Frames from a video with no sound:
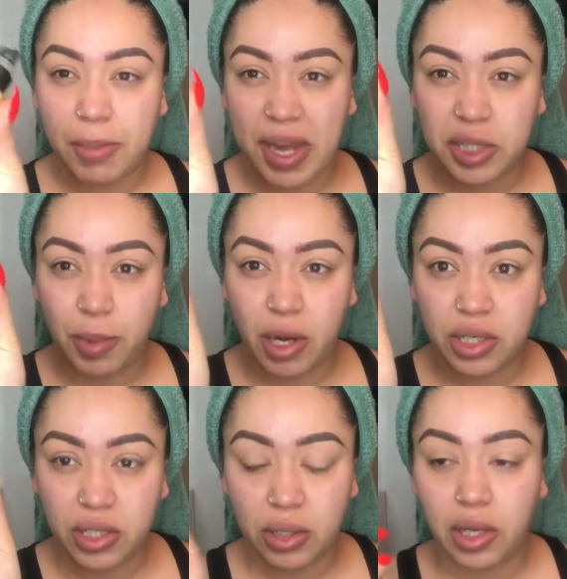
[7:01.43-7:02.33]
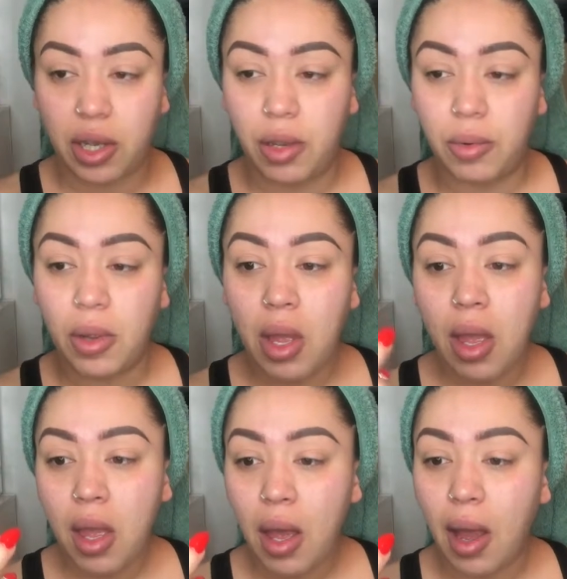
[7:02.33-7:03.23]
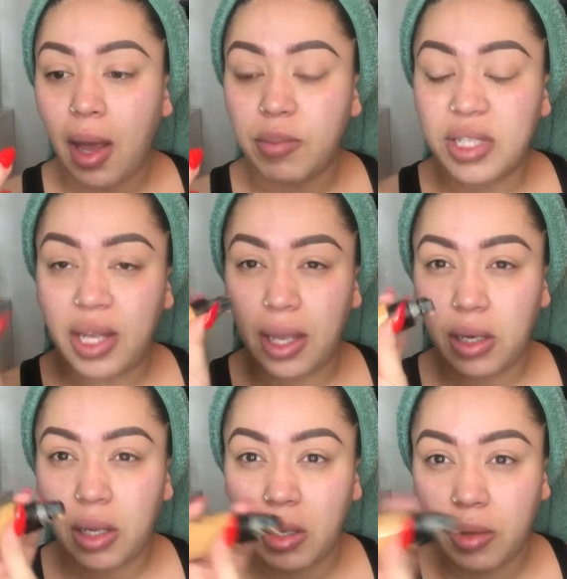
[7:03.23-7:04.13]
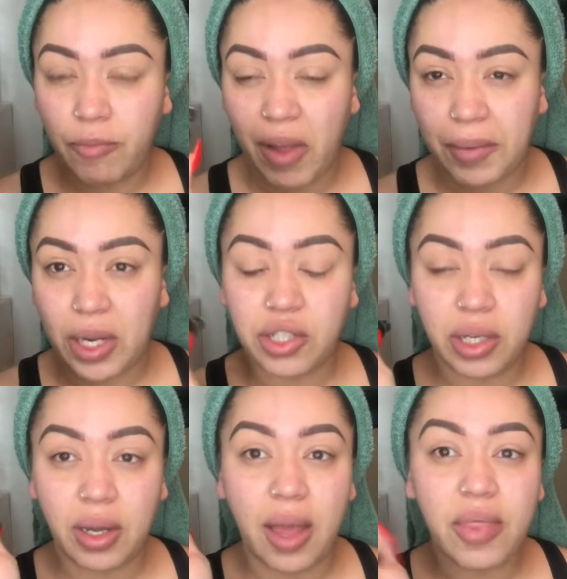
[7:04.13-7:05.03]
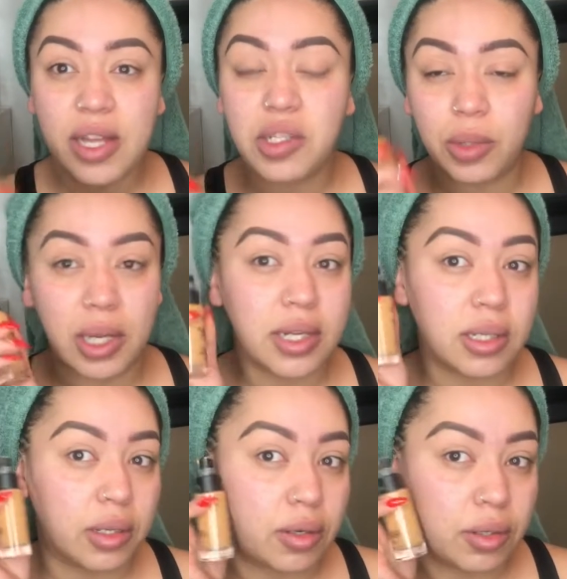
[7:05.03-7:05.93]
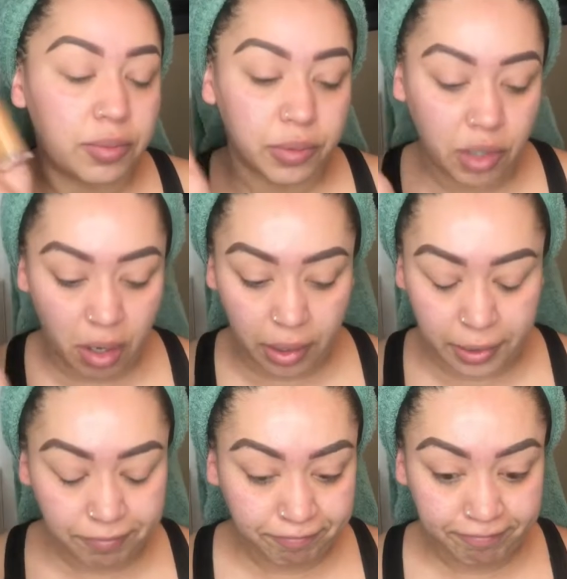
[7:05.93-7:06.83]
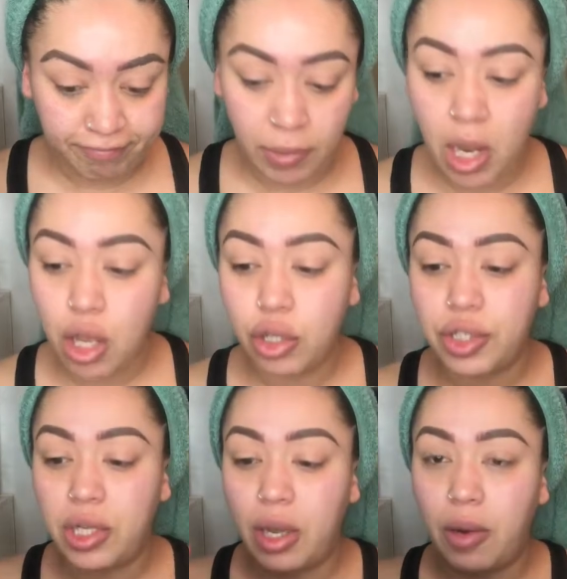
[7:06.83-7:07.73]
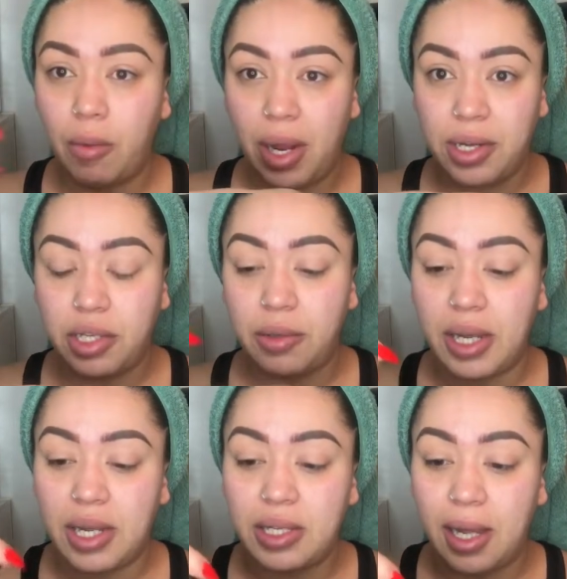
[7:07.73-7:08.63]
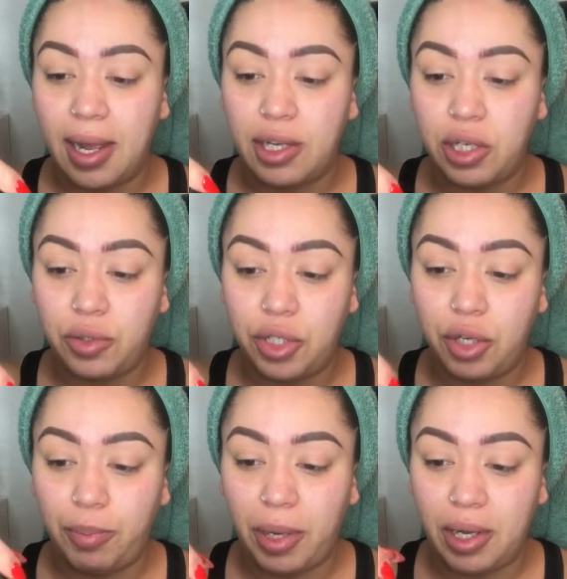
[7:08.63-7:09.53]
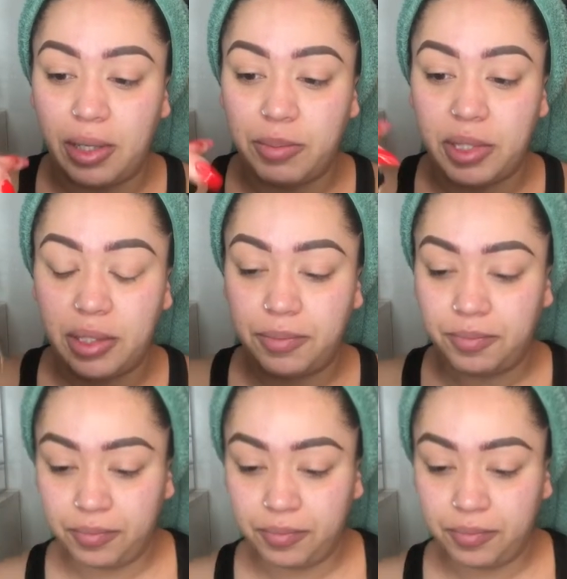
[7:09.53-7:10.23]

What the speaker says: Smashbox Studio Skin Foundation, and this one is a little dark. So what I do is I do 2 pumps.